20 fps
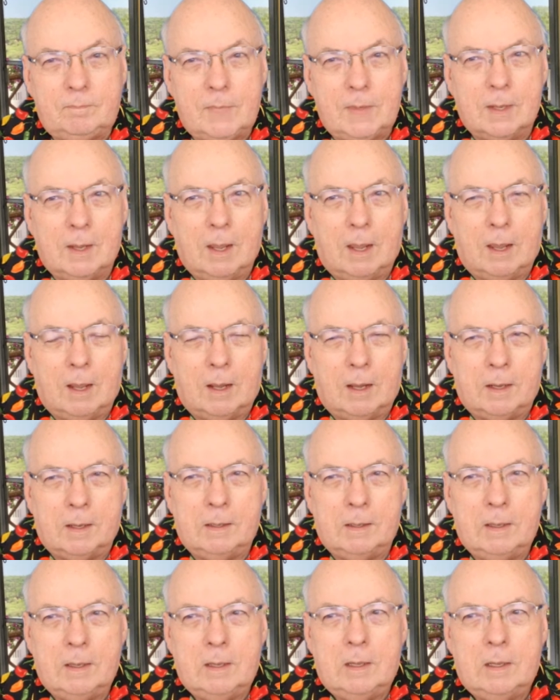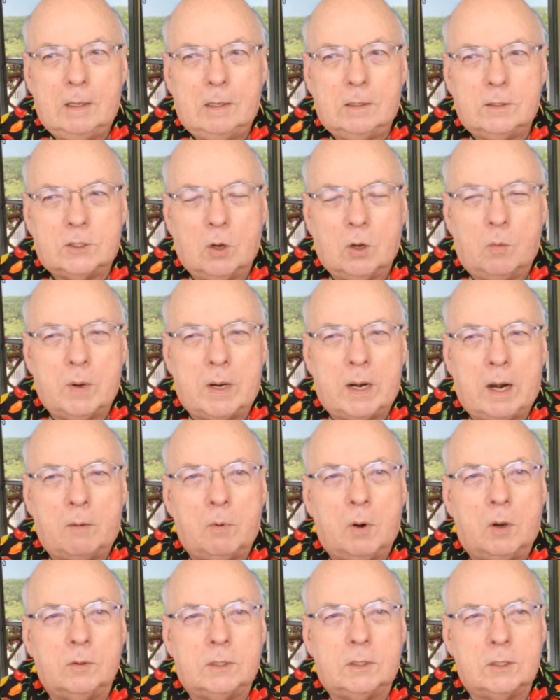uh, so when I
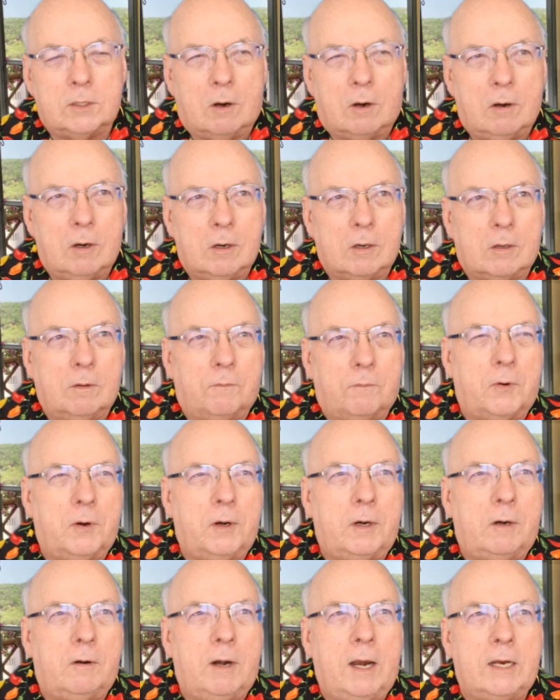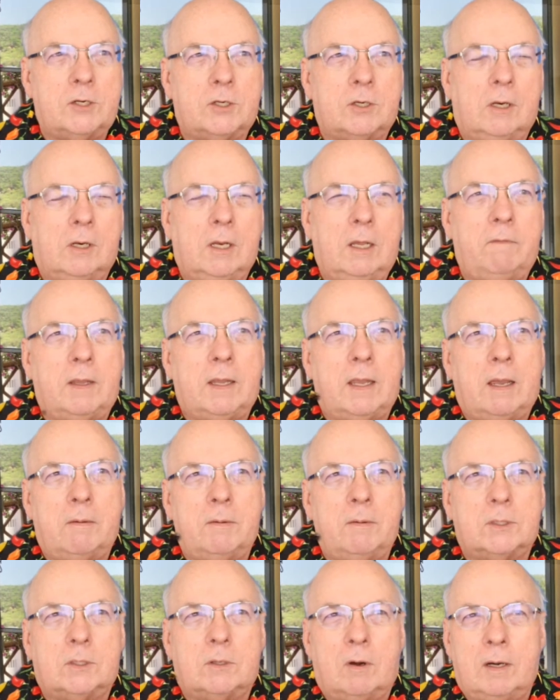wrote this article for International Living, I
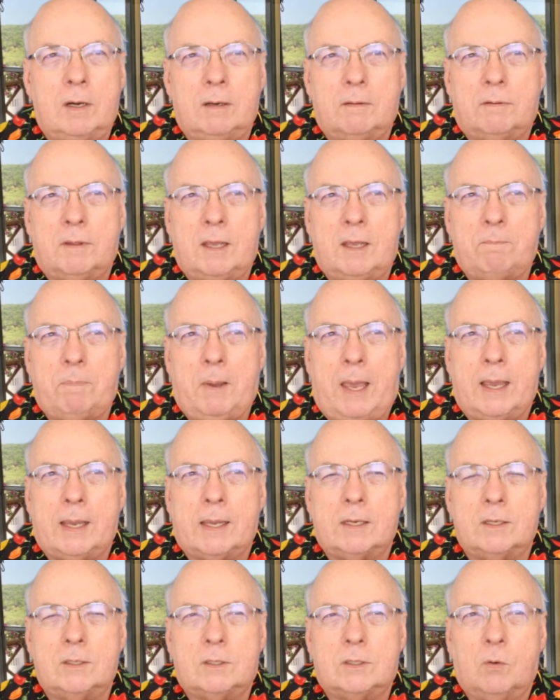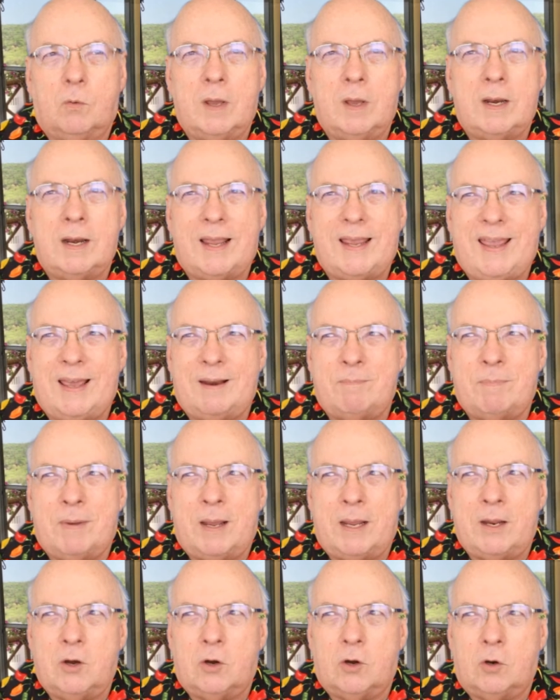was trying to think back as to when I had my
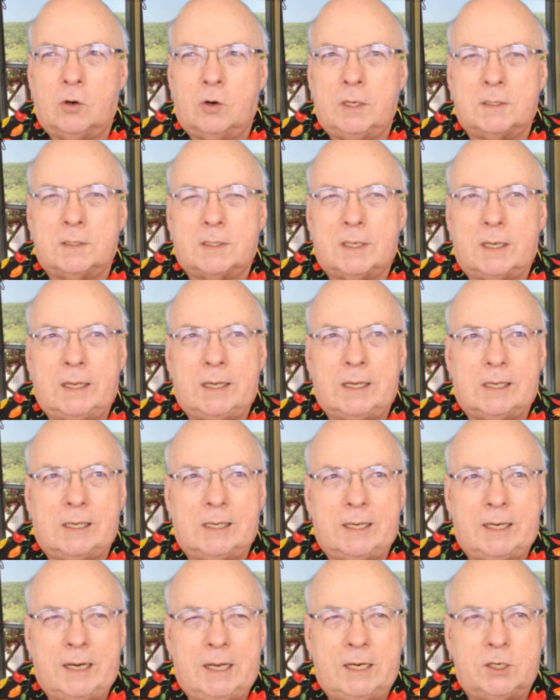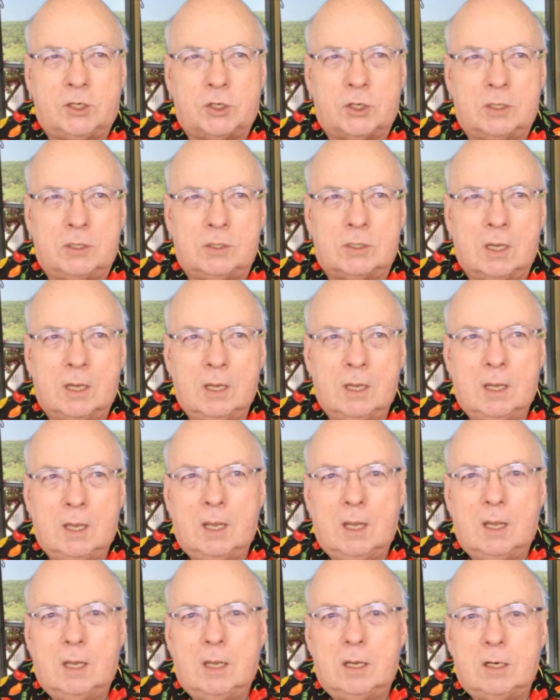earliest inclinations
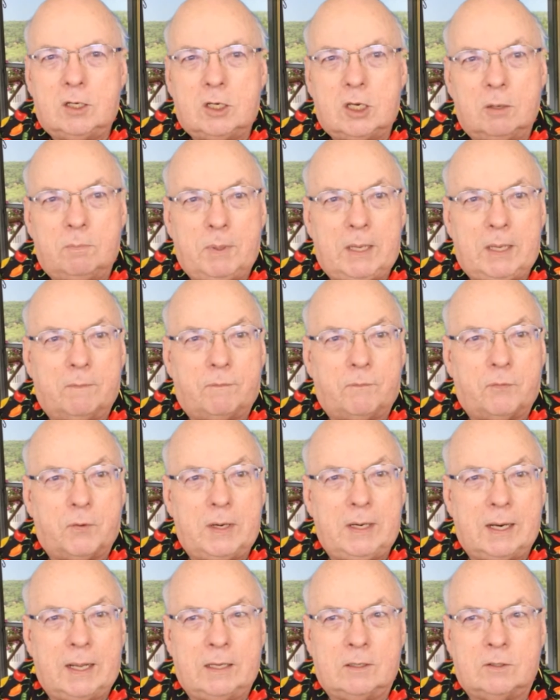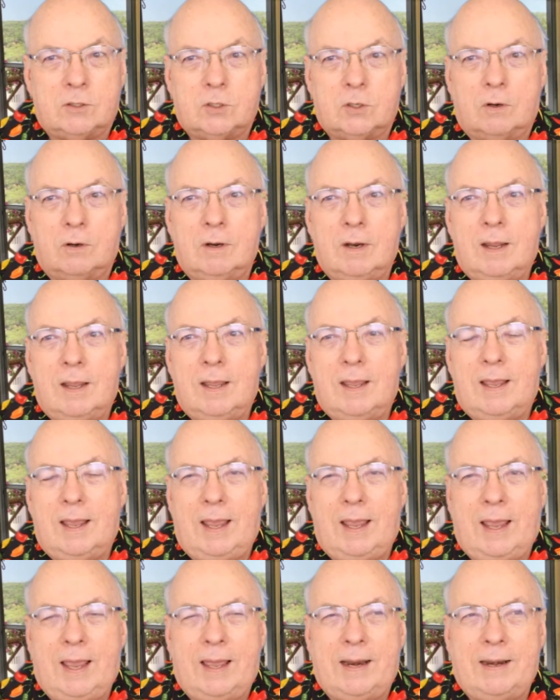to be a freelancer.
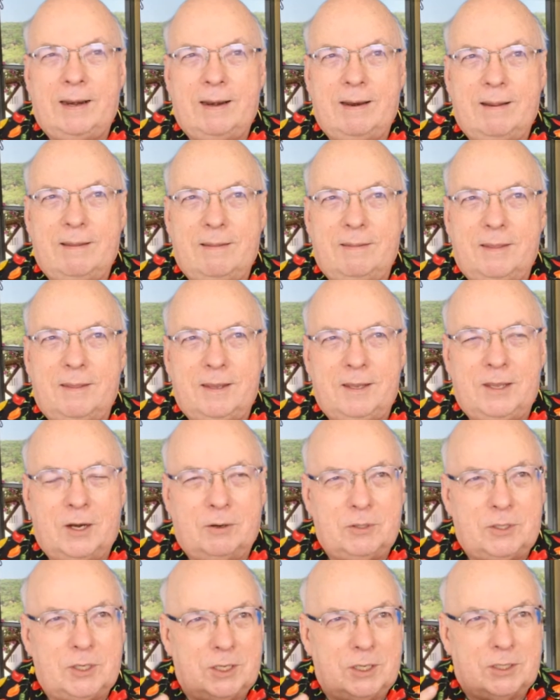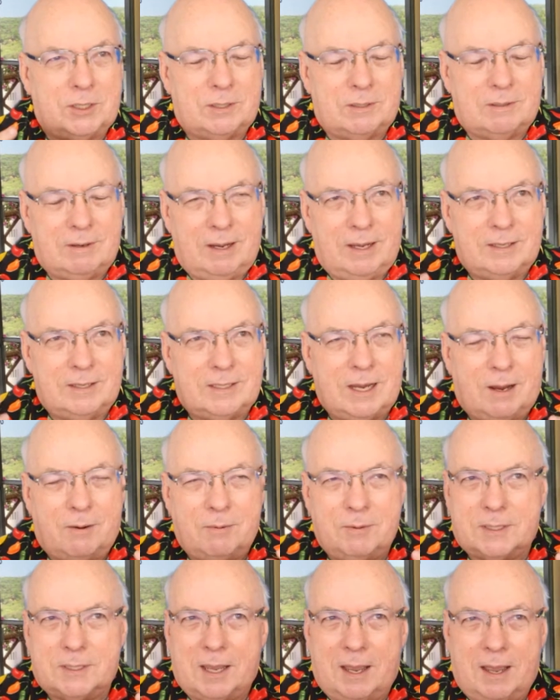And, just as I
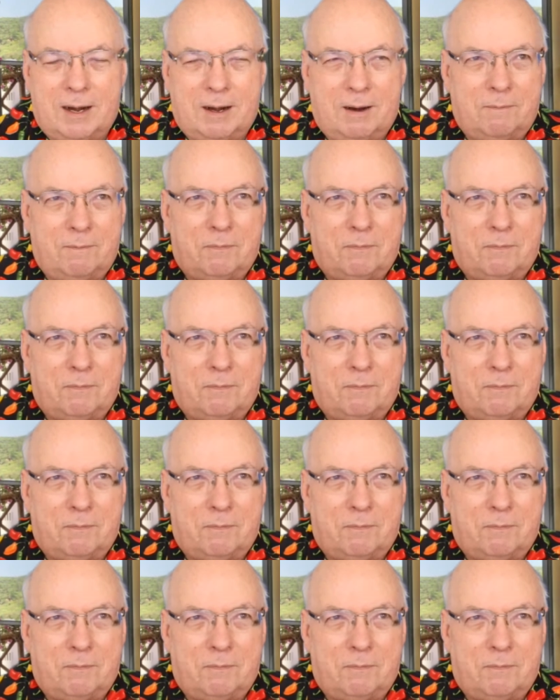was kind of